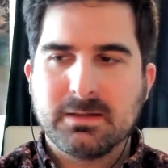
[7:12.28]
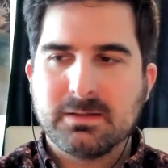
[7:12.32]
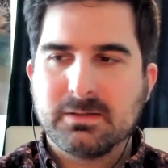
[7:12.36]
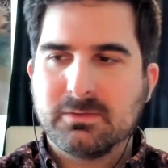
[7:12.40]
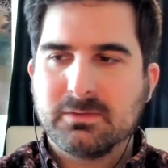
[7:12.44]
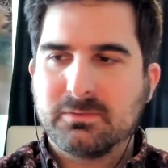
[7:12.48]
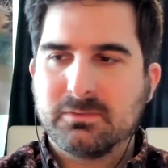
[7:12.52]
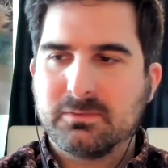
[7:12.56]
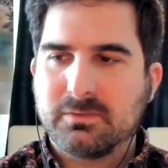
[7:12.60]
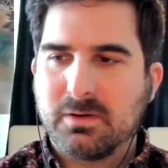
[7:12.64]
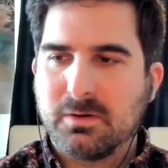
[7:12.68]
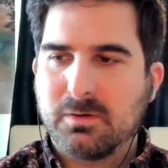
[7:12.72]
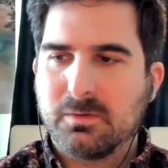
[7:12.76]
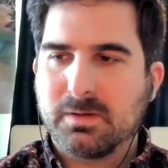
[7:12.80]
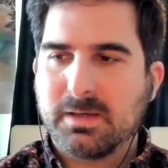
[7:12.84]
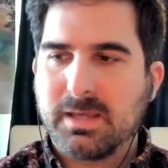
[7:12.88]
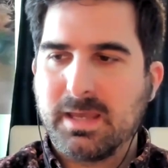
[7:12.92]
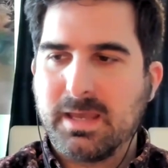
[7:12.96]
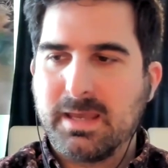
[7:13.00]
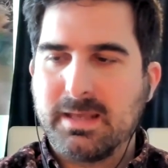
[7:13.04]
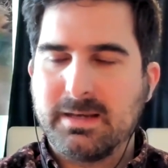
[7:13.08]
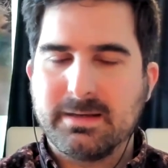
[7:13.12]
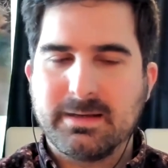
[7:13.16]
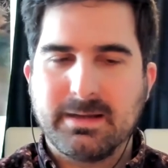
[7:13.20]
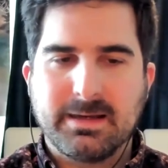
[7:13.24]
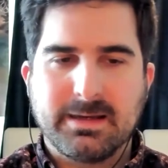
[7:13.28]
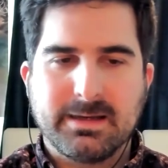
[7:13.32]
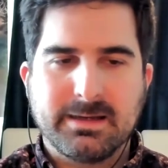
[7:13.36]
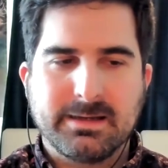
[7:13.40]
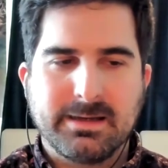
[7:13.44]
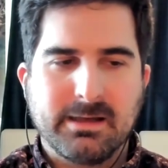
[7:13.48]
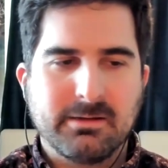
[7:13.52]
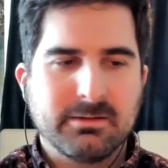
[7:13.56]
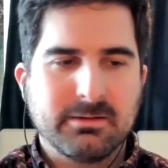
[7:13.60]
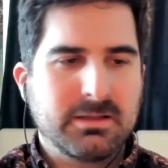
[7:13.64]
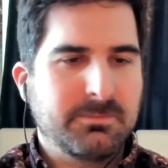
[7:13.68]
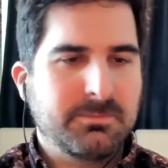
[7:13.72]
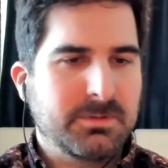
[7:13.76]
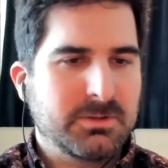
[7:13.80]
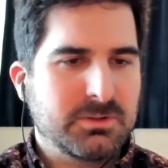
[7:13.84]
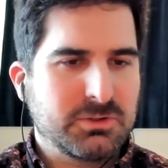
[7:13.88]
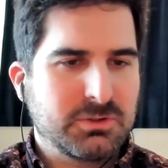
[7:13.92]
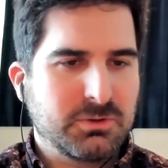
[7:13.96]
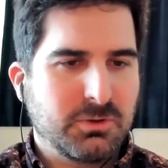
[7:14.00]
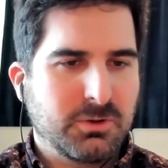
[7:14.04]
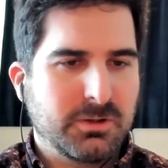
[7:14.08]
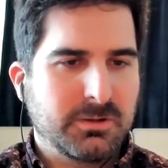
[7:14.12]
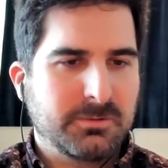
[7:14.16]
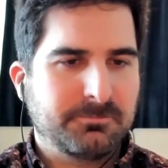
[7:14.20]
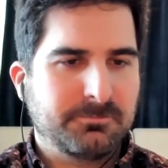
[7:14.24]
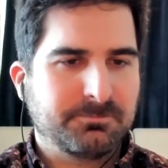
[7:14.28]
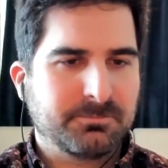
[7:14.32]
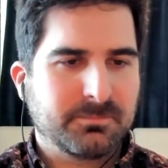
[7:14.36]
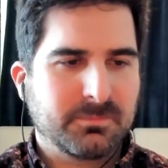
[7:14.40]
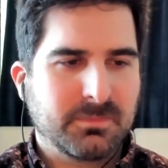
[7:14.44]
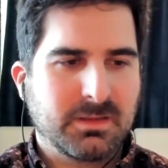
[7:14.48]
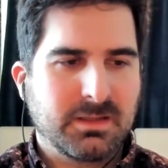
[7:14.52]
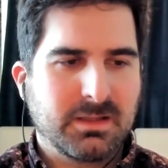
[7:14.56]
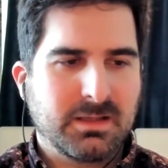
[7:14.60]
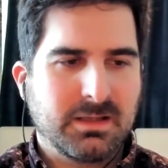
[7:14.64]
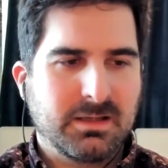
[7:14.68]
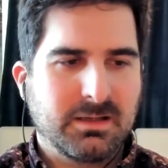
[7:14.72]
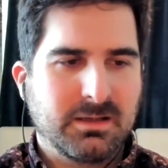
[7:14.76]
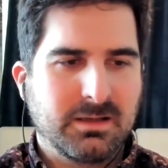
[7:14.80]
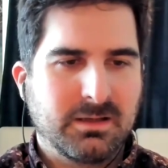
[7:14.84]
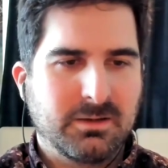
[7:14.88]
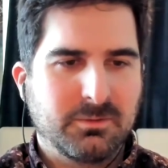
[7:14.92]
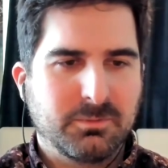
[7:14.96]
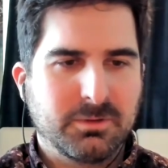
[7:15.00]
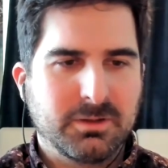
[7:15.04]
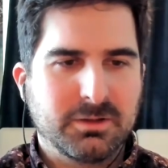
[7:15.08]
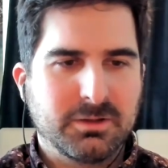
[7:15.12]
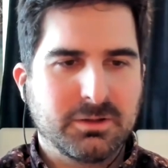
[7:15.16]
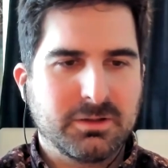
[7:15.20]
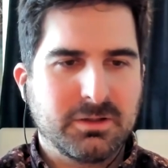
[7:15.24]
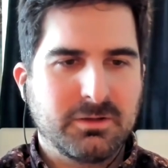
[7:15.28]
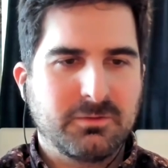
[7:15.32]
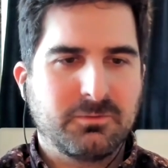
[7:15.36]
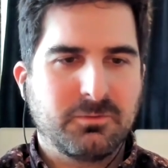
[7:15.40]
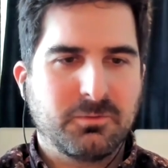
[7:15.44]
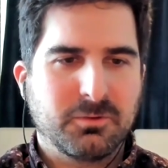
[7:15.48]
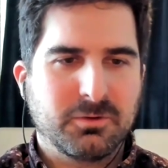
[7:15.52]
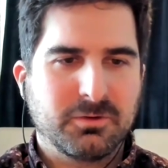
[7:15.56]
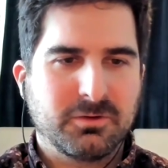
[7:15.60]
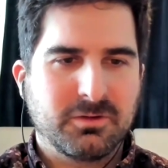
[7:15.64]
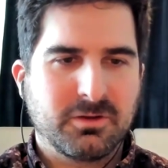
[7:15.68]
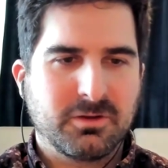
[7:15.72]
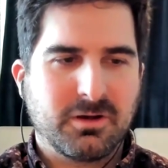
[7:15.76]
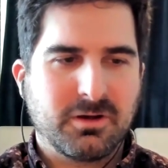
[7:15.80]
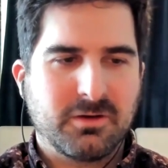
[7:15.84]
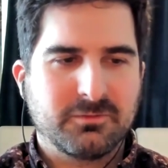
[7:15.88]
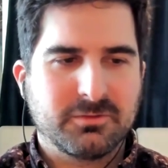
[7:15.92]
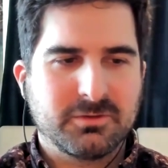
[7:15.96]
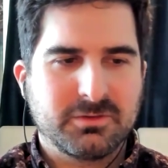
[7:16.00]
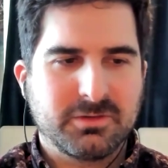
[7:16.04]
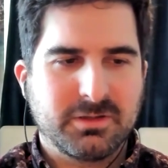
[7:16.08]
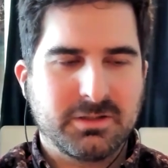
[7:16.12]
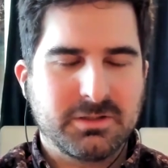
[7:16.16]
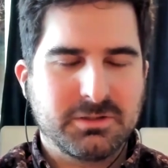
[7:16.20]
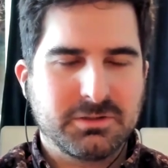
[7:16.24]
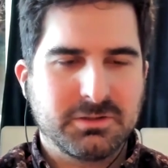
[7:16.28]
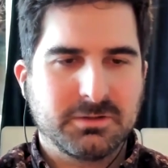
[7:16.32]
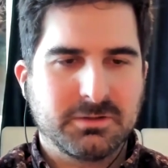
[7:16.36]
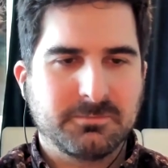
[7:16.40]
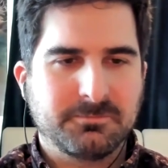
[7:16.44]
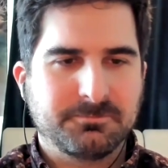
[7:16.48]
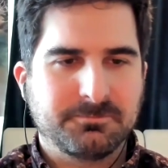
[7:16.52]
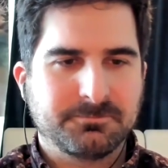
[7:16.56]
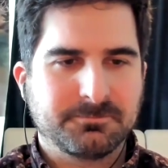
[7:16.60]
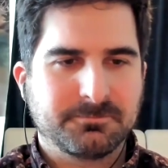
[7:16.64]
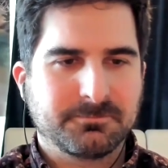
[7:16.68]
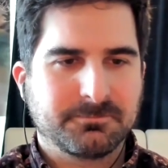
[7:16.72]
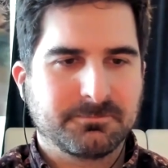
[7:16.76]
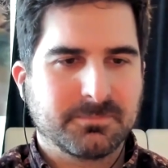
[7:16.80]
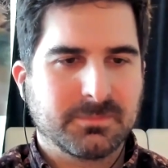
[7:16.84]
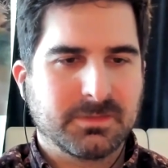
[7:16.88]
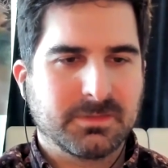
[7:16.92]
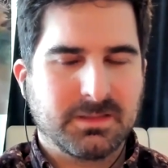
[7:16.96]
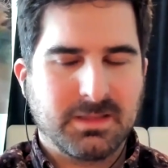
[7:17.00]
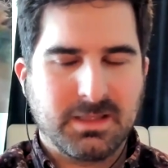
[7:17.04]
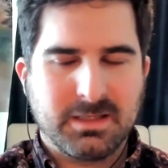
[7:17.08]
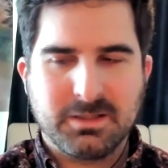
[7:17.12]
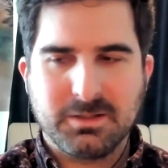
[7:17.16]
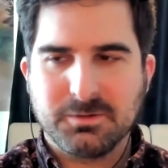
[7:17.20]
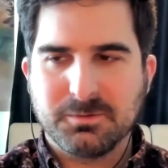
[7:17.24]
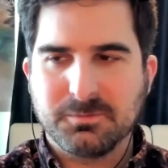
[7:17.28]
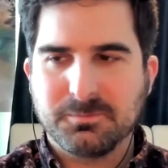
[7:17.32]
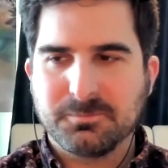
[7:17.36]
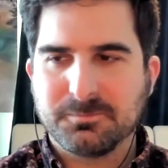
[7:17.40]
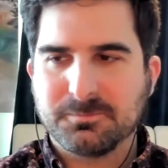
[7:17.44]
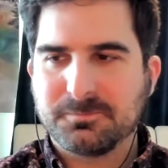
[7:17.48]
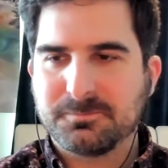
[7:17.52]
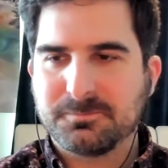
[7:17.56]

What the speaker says: So again, I'll keep it short. Really looking forward to the conversation. Thank you.